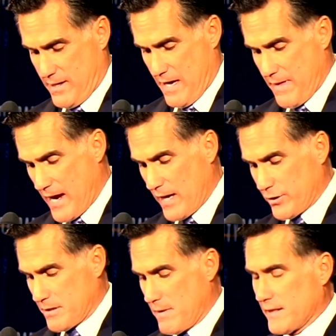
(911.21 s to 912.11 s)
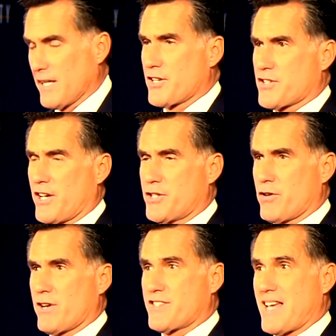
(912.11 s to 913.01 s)
And then I looked at my
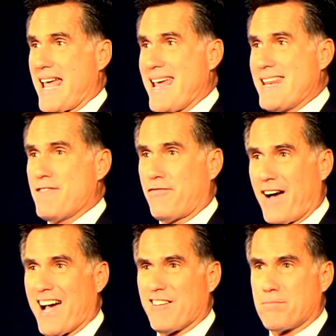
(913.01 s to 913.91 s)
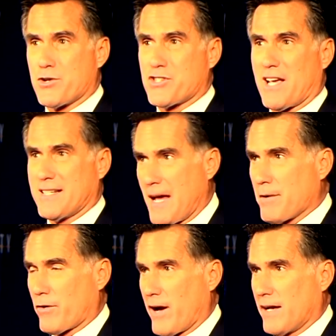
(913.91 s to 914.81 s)
legislature and it's 85%
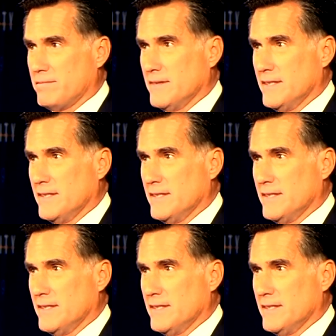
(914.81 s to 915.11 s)
Democrat.